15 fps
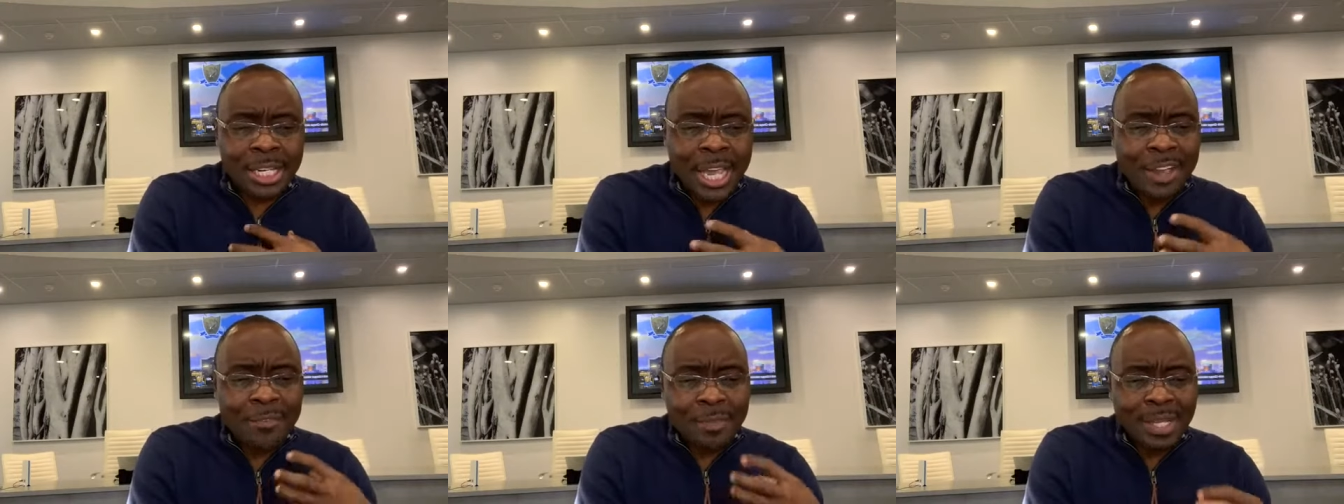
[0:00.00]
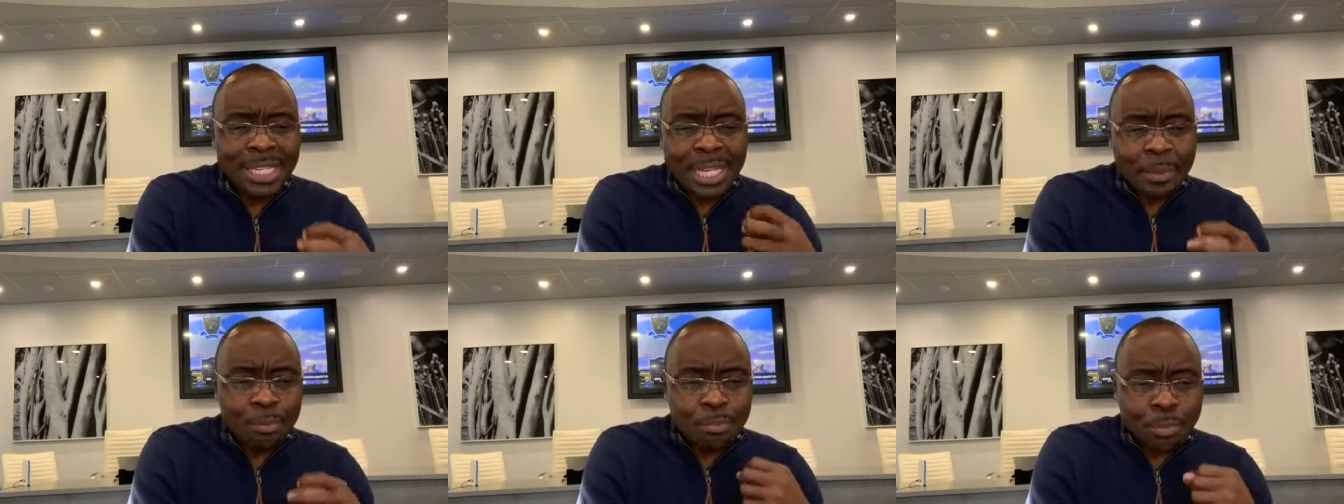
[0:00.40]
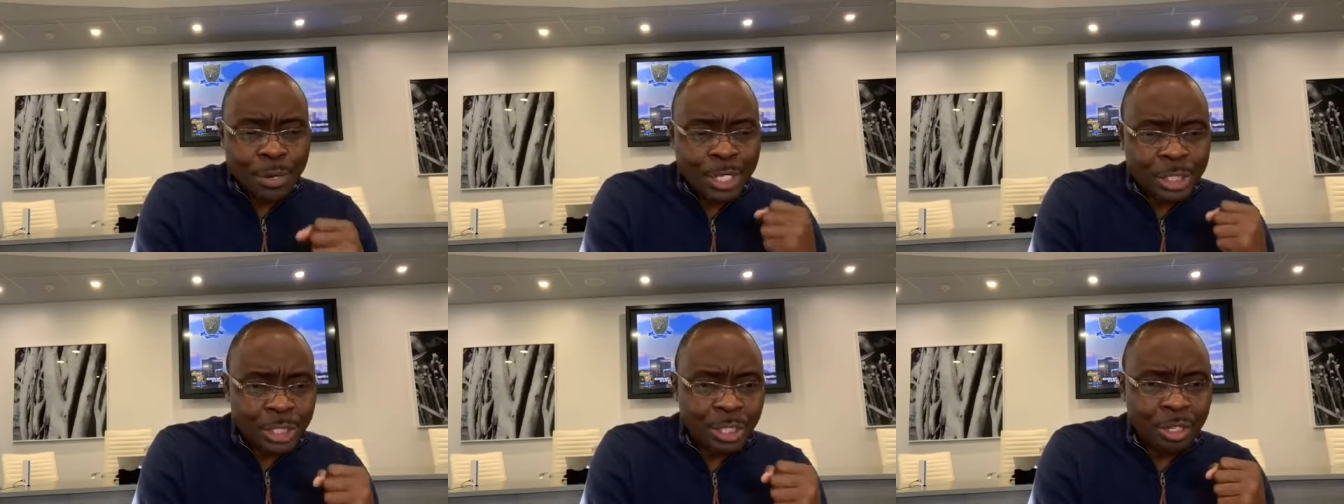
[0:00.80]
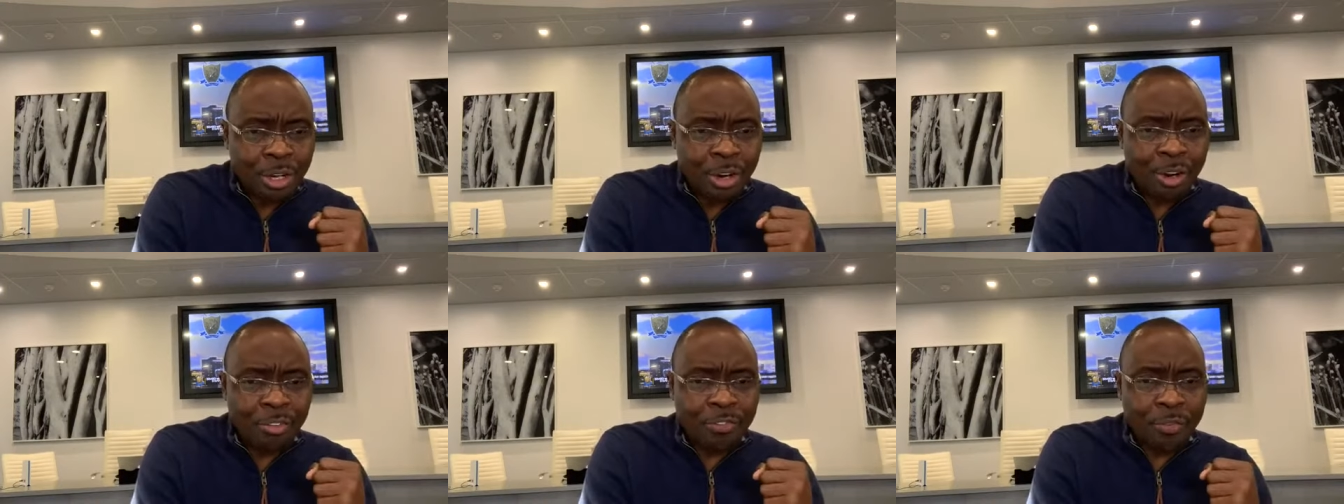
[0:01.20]
gave me the
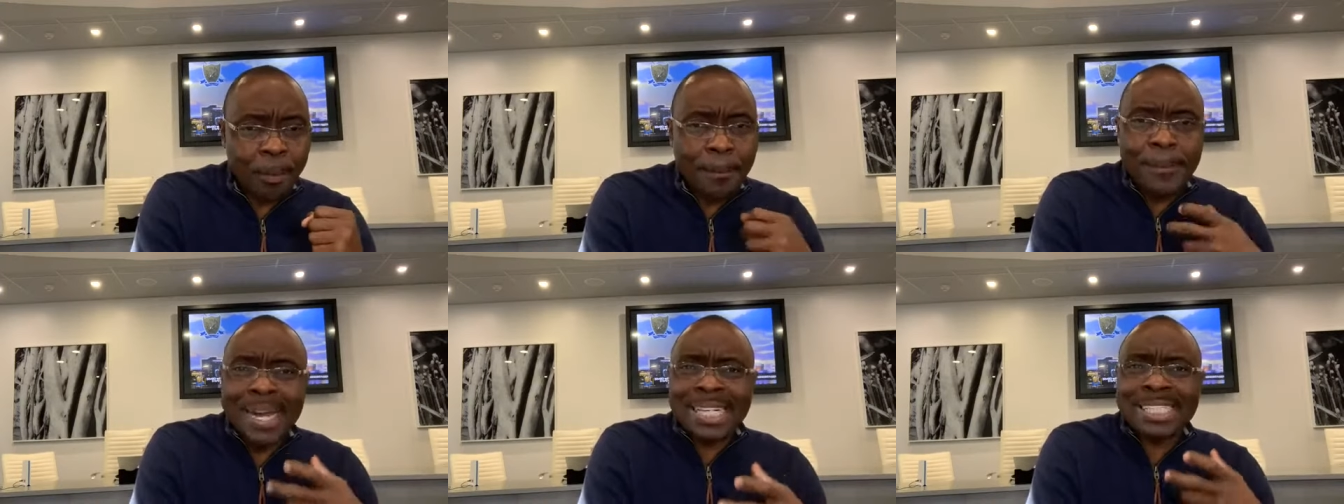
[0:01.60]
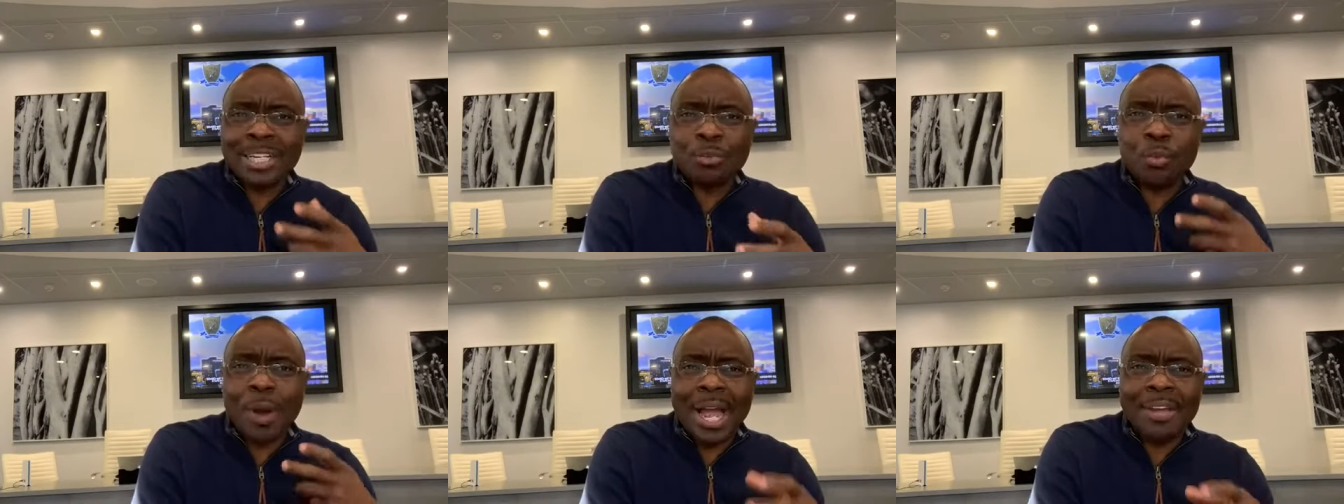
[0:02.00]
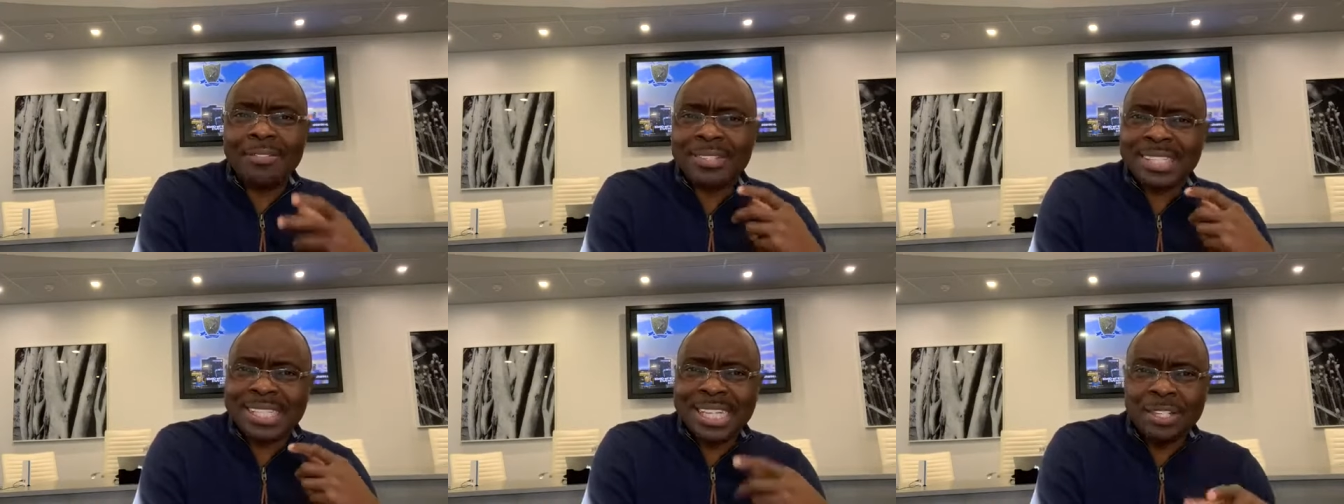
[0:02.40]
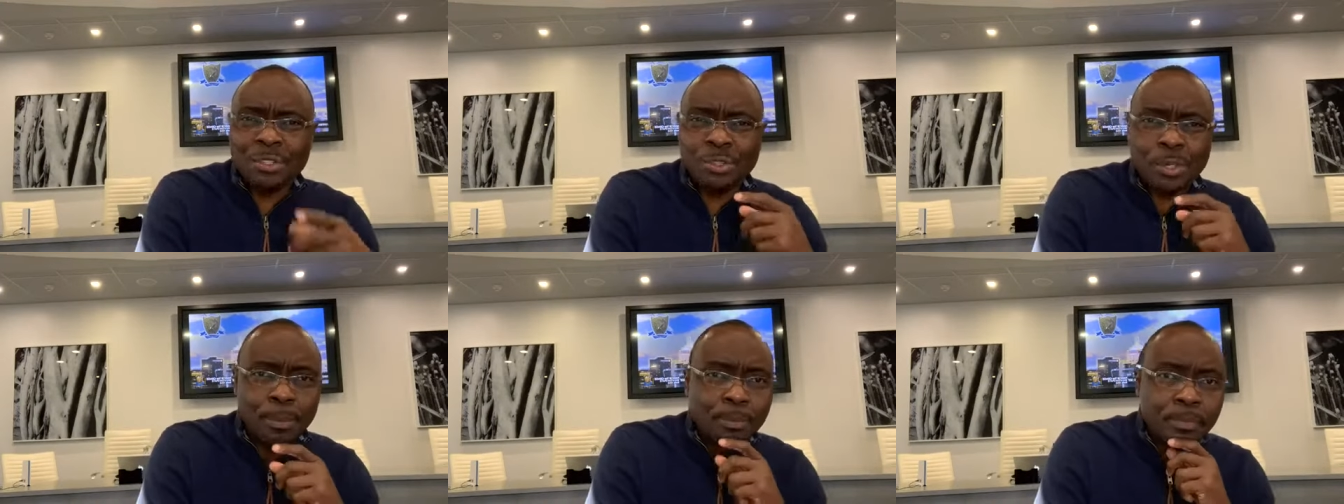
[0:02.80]
impression of battered wife
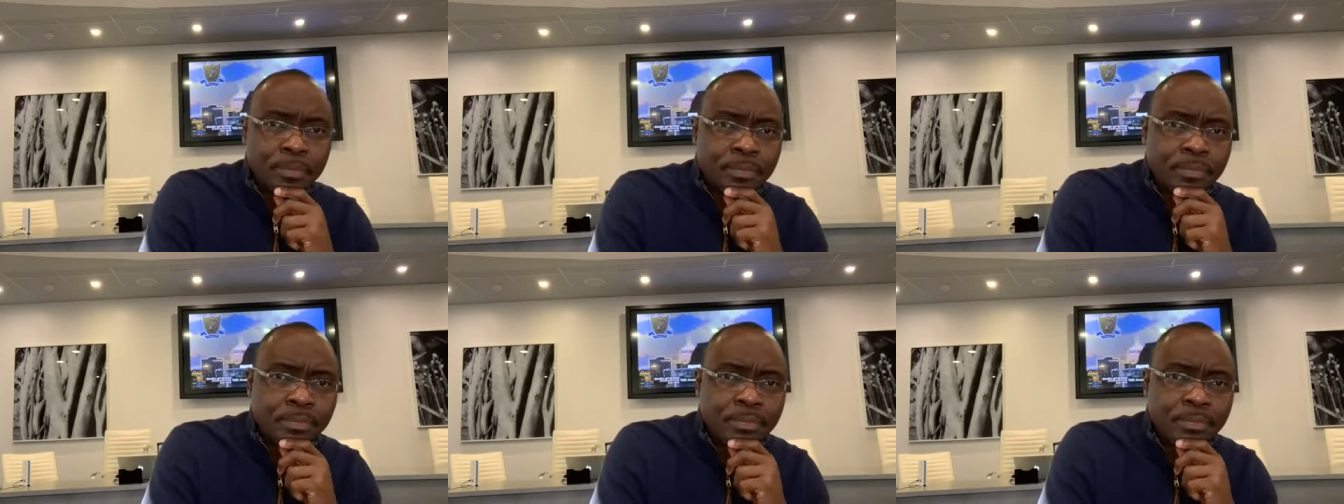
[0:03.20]
syndrome.